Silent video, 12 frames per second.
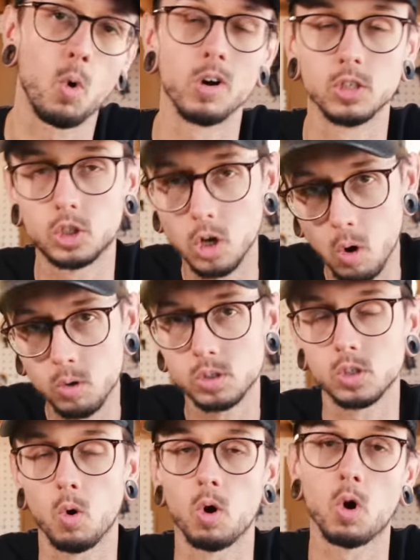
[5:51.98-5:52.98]
or
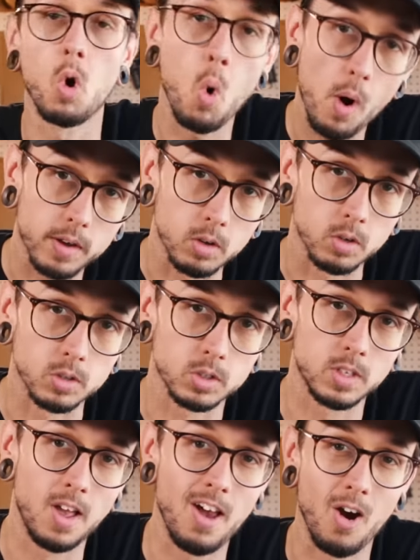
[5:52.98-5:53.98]
chokes, or
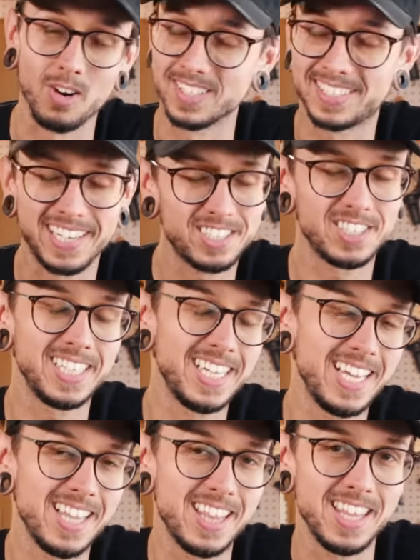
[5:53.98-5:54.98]
coils, are
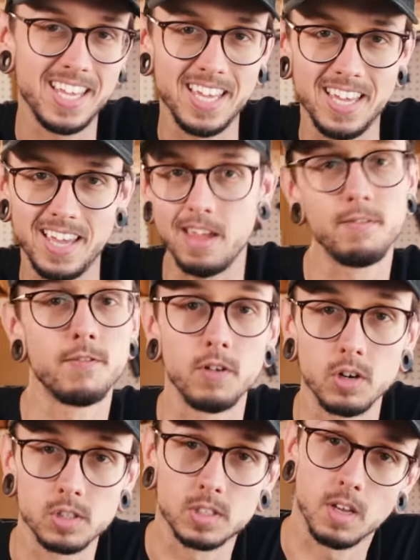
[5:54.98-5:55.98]
essentially the
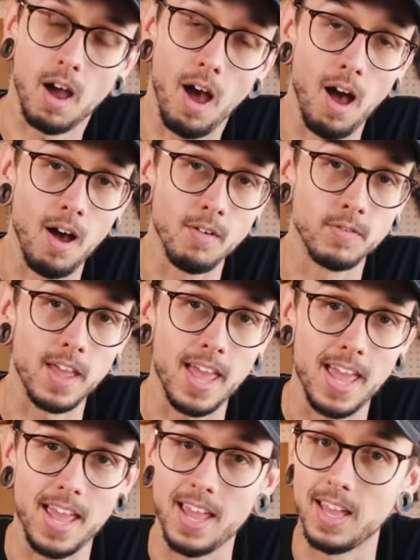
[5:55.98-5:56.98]
inverse of
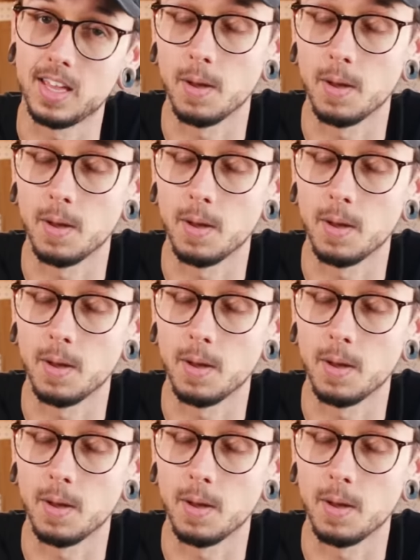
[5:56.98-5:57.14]
a